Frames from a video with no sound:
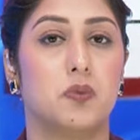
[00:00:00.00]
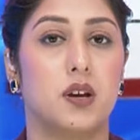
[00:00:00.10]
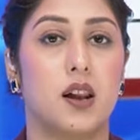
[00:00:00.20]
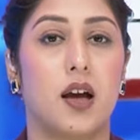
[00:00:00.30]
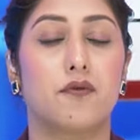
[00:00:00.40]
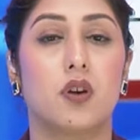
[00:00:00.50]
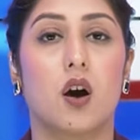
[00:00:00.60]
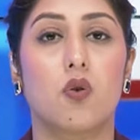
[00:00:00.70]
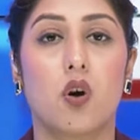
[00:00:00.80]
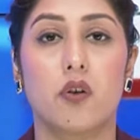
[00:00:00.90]
Mahal have
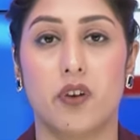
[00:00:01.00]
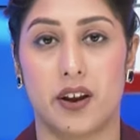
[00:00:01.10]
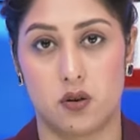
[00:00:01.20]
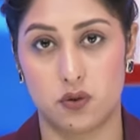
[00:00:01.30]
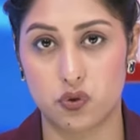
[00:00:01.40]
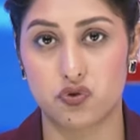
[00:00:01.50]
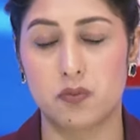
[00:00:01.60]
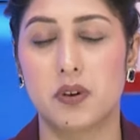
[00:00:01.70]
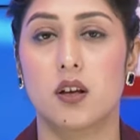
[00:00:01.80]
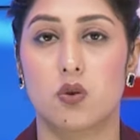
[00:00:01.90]
now gone viral on
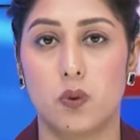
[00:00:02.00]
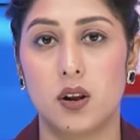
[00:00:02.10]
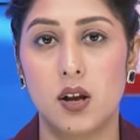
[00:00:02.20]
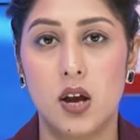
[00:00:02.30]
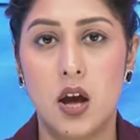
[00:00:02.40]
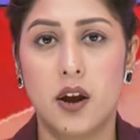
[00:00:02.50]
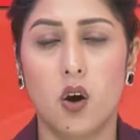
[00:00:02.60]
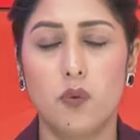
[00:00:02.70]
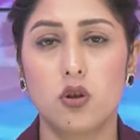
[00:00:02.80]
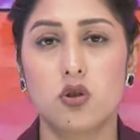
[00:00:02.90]
social media as well. Now we are